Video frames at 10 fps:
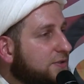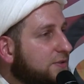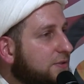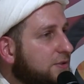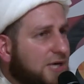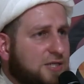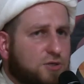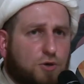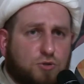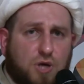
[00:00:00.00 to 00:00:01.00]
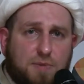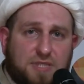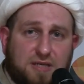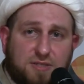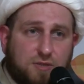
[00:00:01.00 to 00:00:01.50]
Do you guys know who Thomas
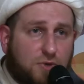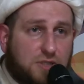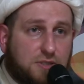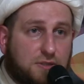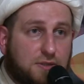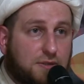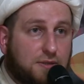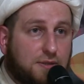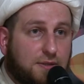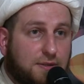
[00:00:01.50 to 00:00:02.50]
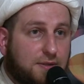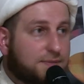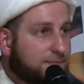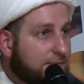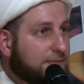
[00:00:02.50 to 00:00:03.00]
Edison was?
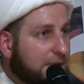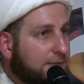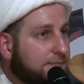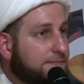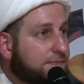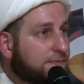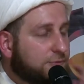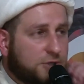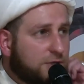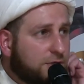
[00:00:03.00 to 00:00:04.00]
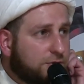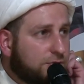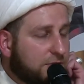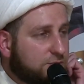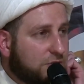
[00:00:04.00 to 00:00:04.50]
Yeah. What did he do?
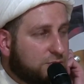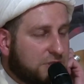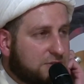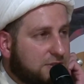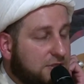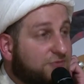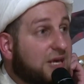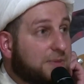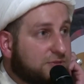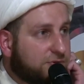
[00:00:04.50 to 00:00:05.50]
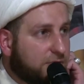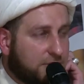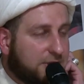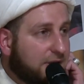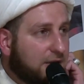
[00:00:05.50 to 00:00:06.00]
What is he famous for? He
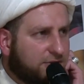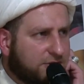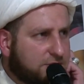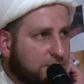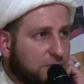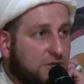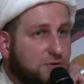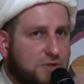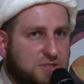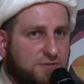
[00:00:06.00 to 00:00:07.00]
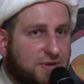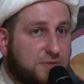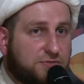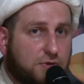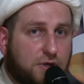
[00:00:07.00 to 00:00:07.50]
did a lot of things. What is he famous
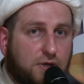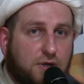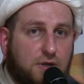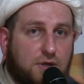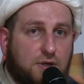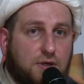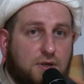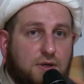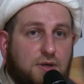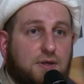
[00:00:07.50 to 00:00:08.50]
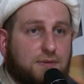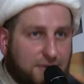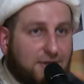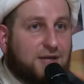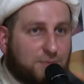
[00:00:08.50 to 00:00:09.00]
for? The
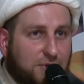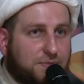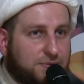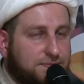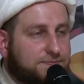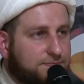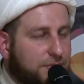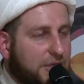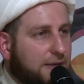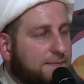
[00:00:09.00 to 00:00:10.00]
light bulb. Okay.